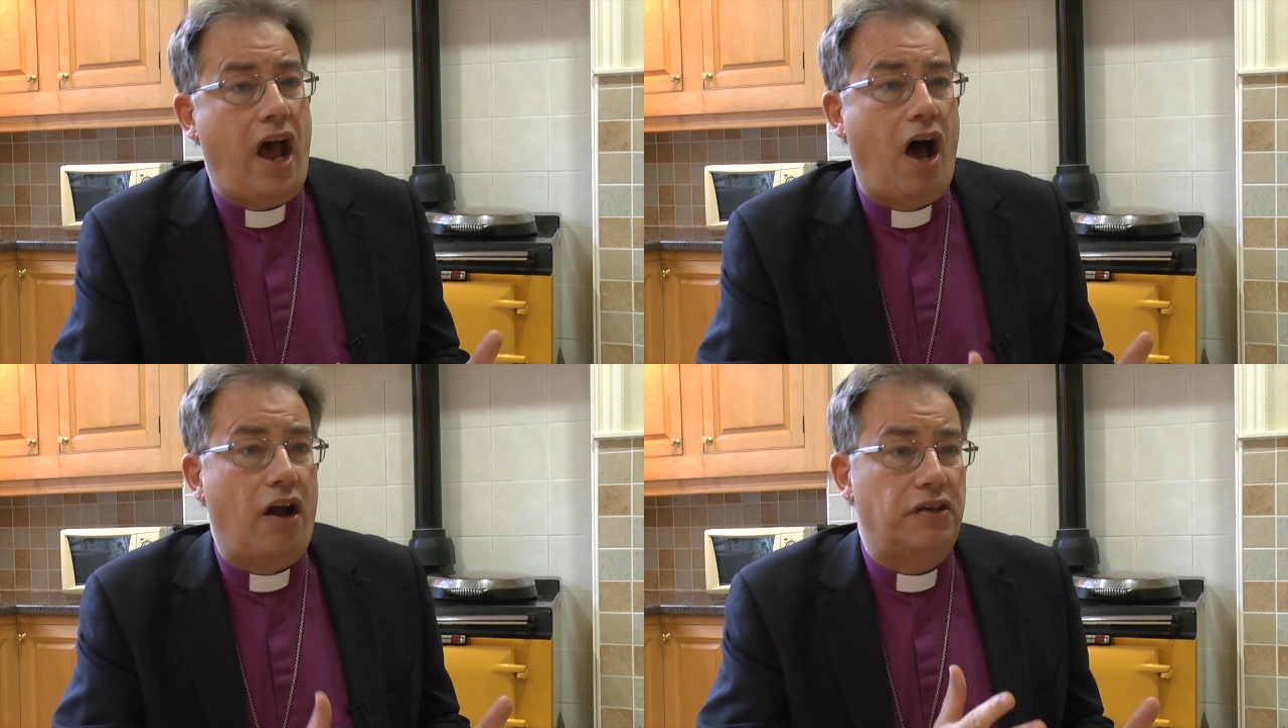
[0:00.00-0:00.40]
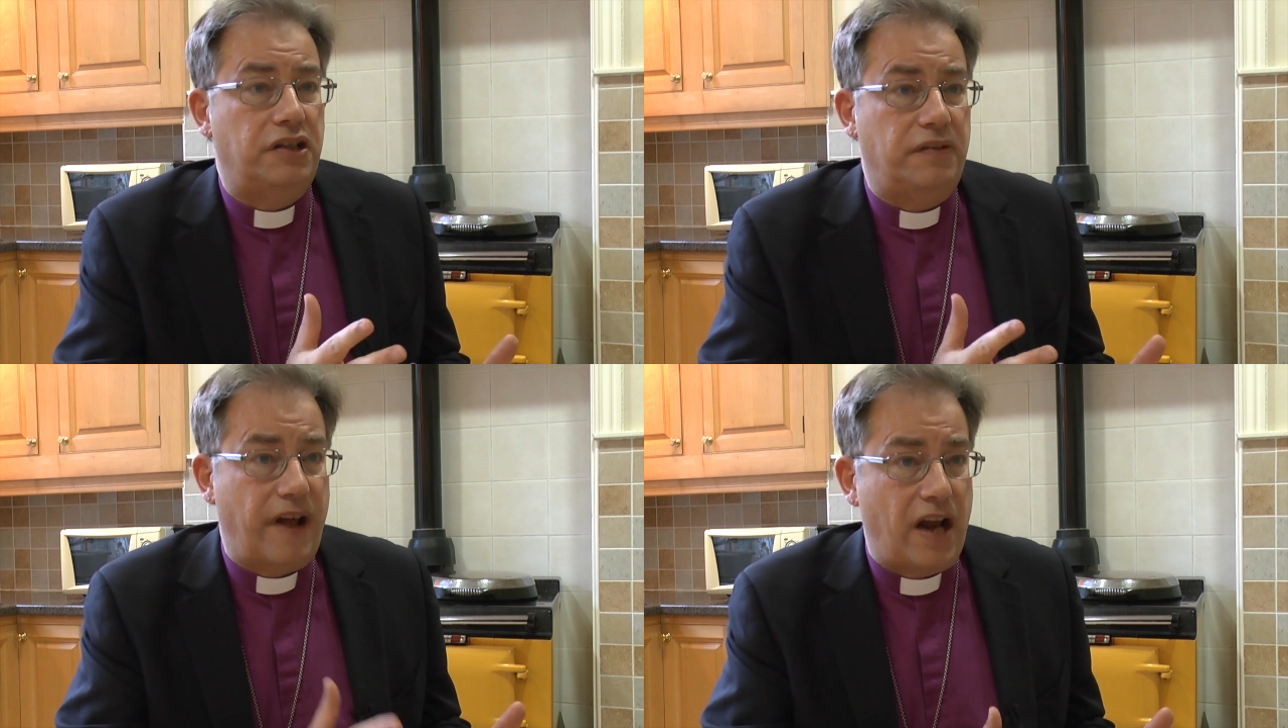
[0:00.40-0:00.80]
on
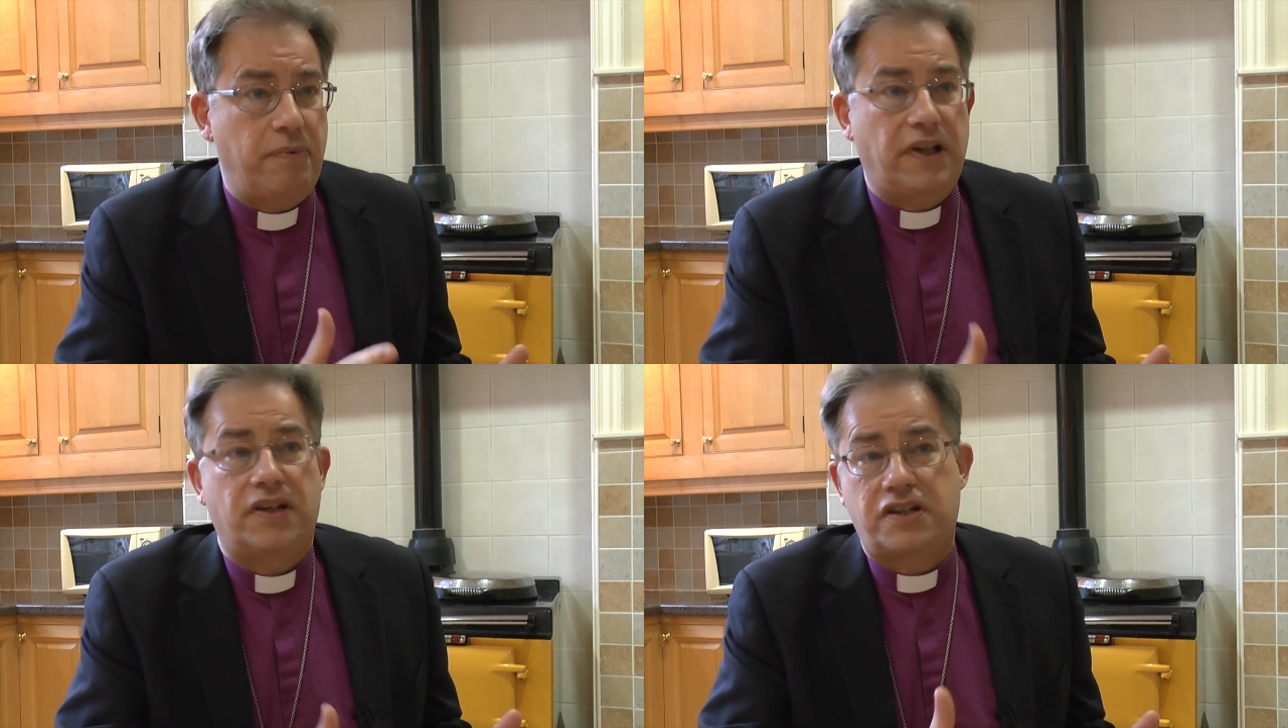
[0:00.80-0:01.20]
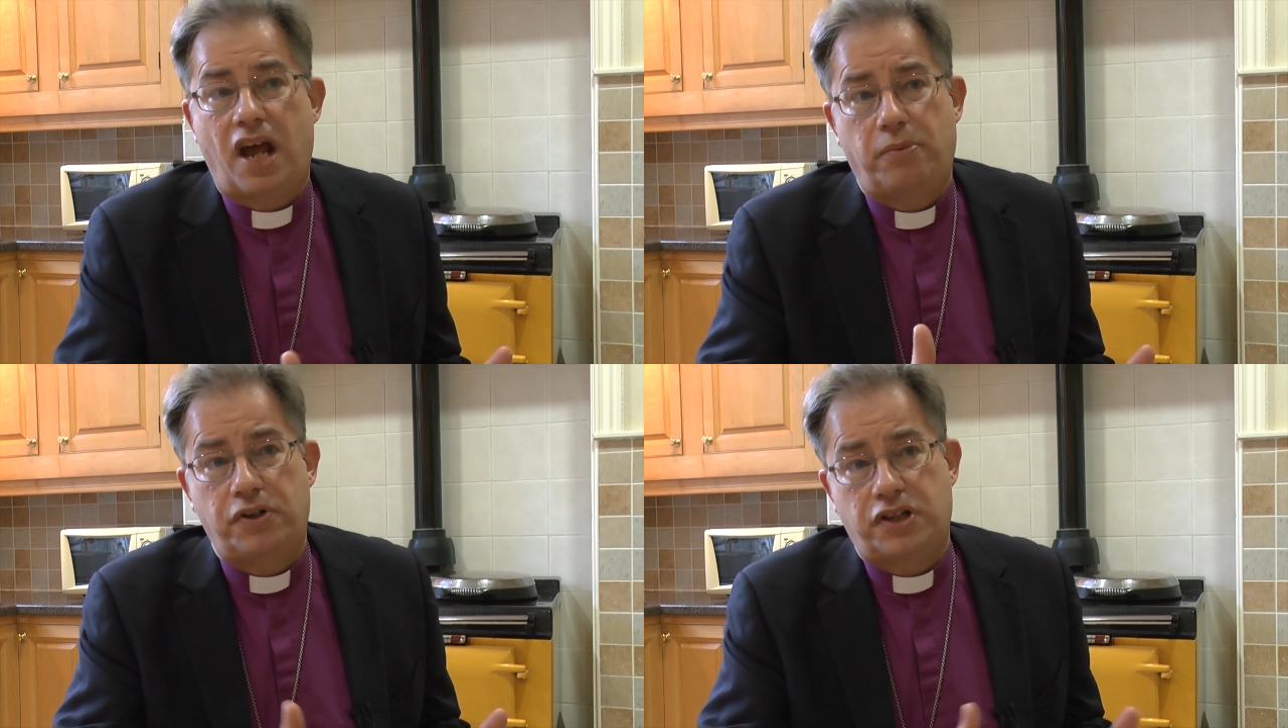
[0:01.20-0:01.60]
developing
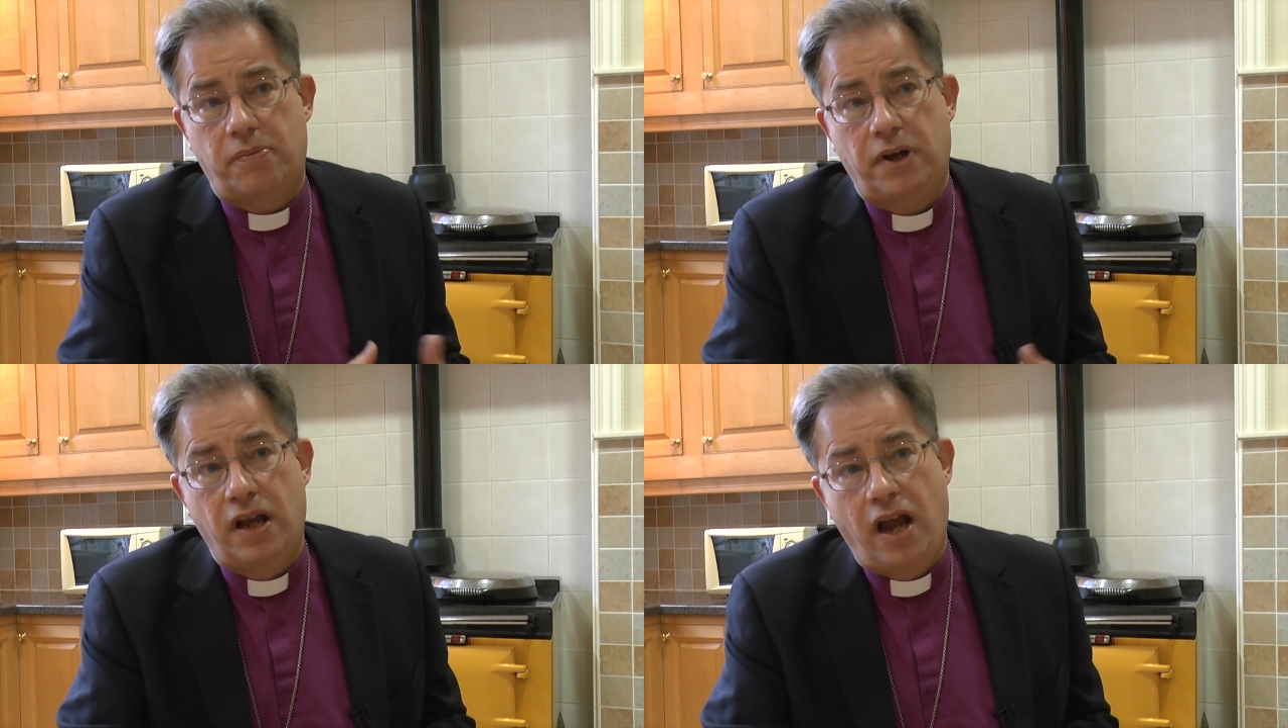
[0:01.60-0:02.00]
discipleship,